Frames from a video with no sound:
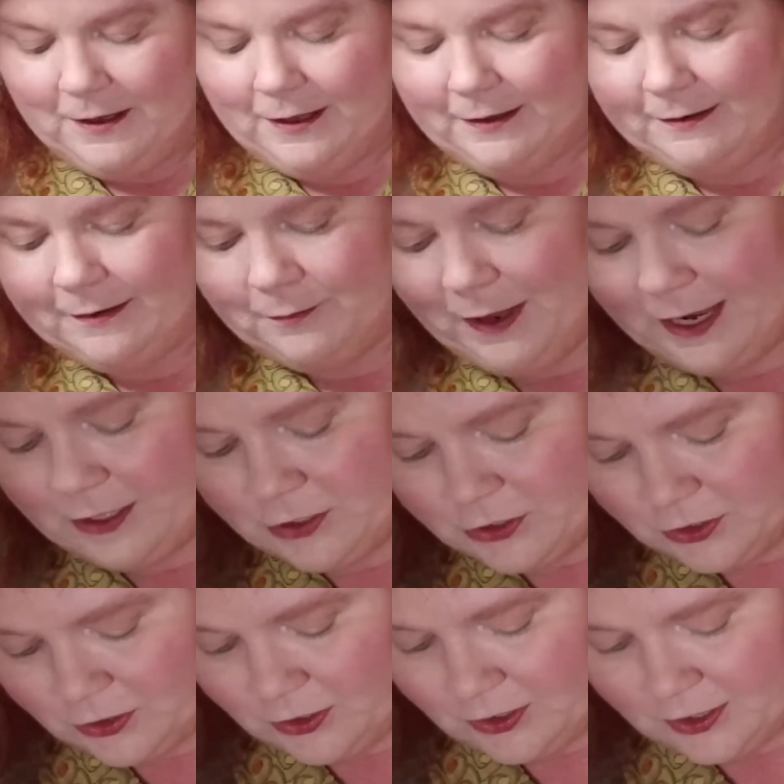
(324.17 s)
Let's make
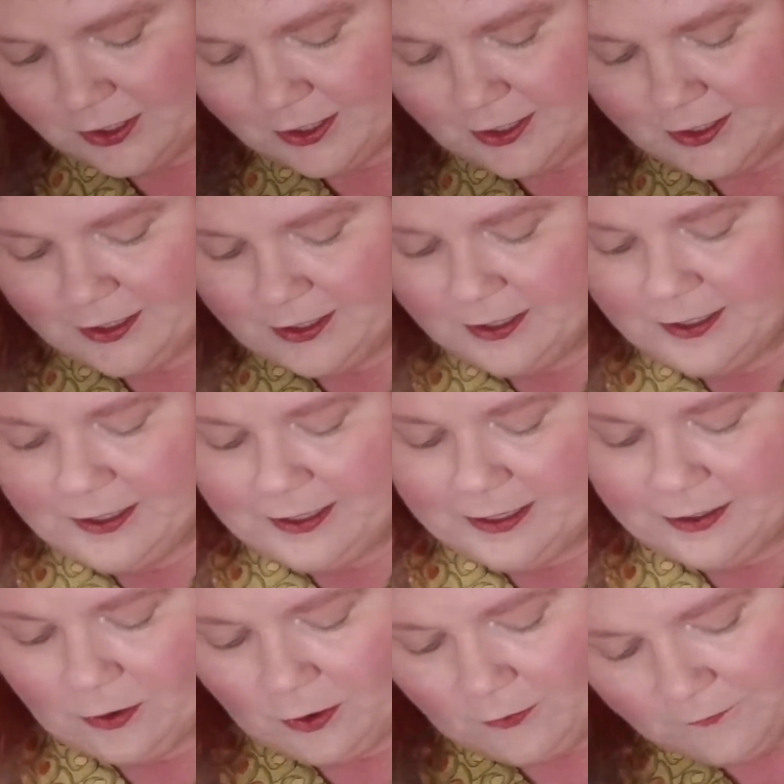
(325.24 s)
sure
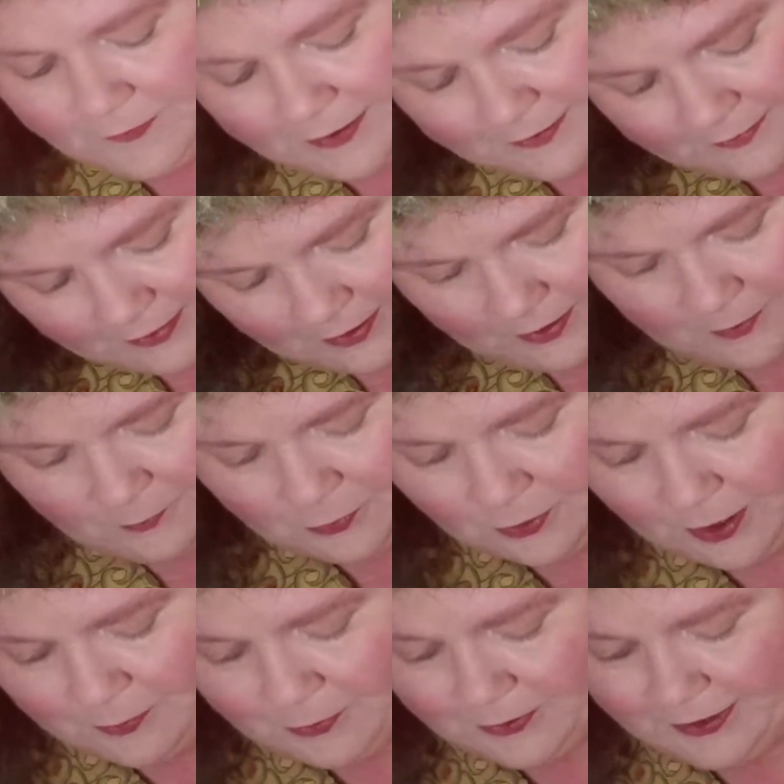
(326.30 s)
it all fits
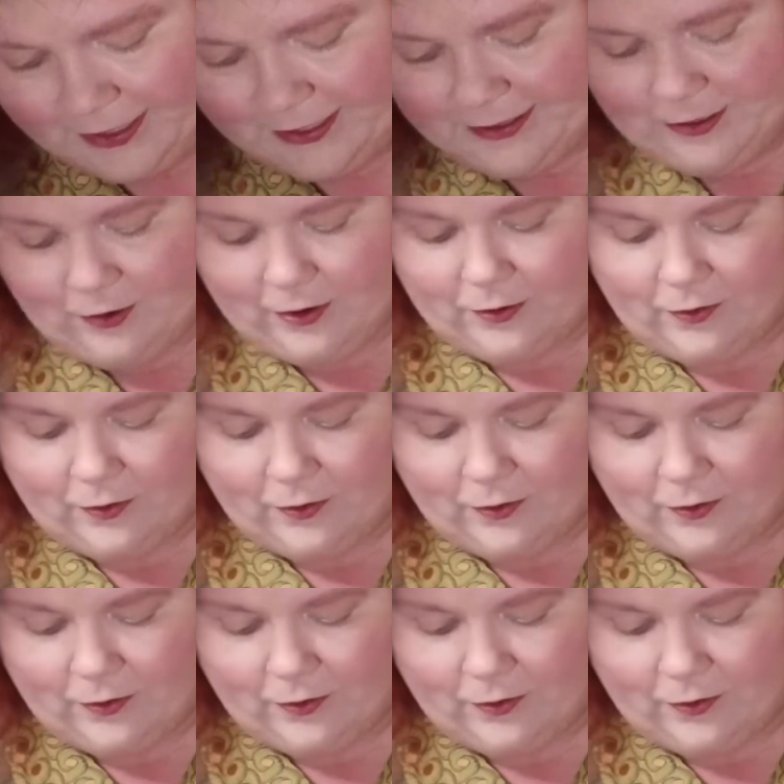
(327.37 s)
properly in there. And